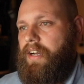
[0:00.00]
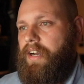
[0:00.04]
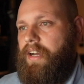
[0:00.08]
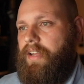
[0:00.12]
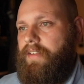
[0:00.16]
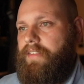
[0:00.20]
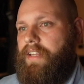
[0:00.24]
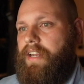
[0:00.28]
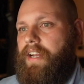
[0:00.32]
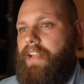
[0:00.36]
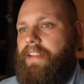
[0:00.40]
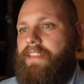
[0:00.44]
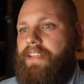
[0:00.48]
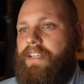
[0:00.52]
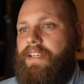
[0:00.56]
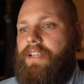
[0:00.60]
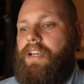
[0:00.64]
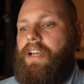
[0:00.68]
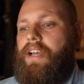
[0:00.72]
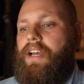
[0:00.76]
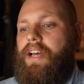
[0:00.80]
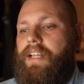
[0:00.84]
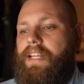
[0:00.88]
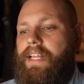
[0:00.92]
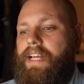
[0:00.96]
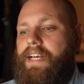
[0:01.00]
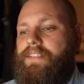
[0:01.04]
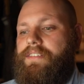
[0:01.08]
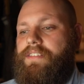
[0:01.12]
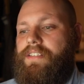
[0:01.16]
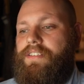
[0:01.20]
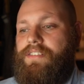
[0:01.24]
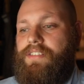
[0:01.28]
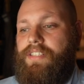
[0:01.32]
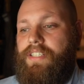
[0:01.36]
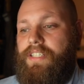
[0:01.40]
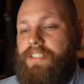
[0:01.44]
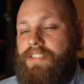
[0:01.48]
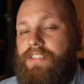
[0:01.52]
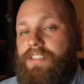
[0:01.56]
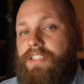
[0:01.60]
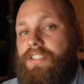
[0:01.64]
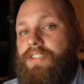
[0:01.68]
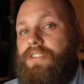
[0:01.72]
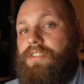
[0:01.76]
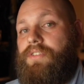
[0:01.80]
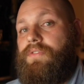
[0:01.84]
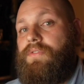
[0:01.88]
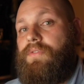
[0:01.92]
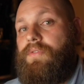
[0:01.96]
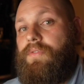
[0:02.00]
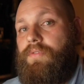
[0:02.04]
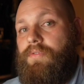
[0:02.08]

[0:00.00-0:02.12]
that I think allows us to continue